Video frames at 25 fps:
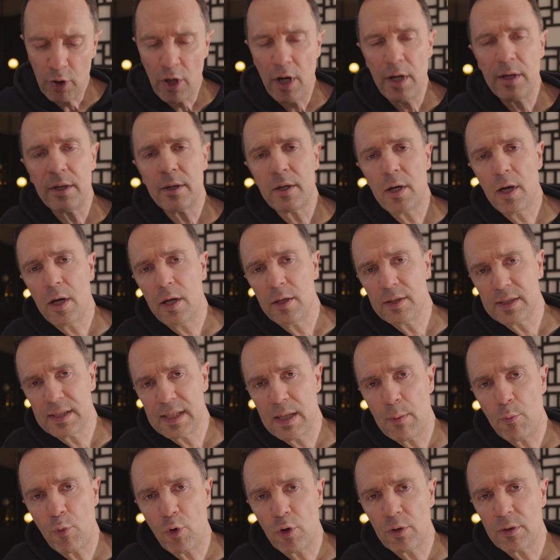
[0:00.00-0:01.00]
going to go
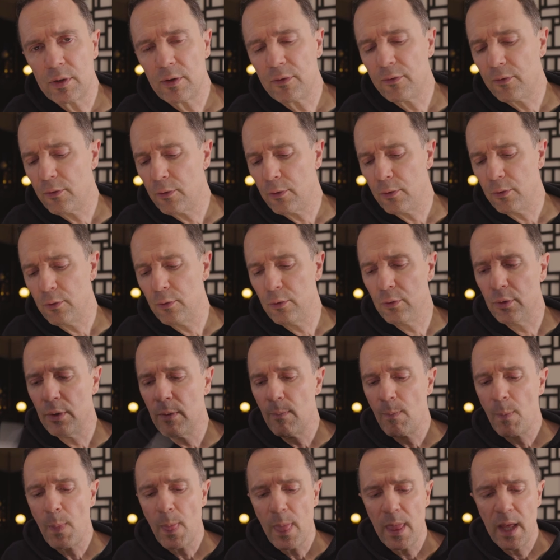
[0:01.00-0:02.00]
separately through
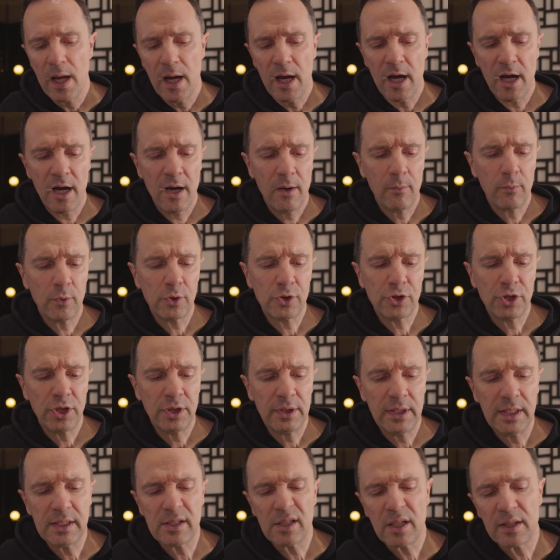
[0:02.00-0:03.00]
what she
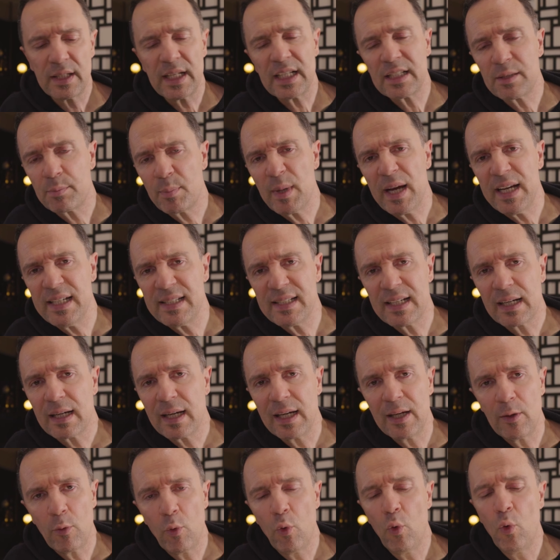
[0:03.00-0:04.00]
did. So that's
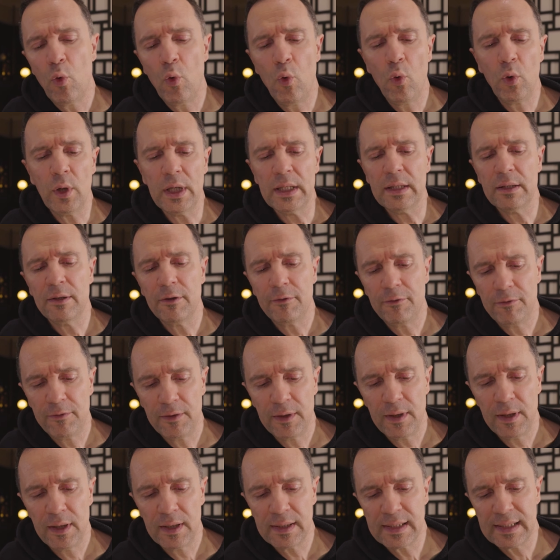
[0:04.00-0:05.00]
basically all in the
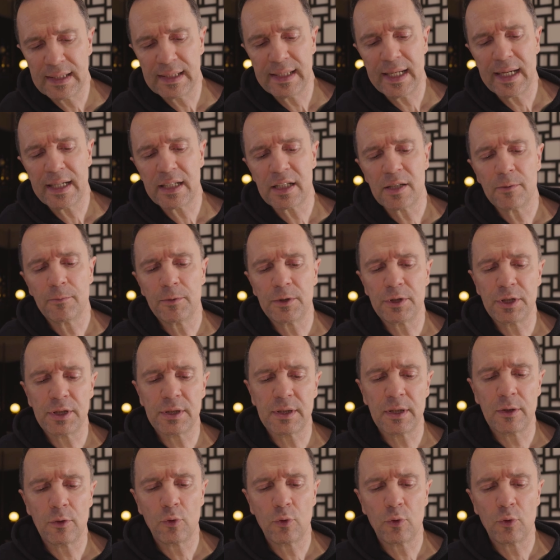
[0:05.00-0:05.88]
first section, which is a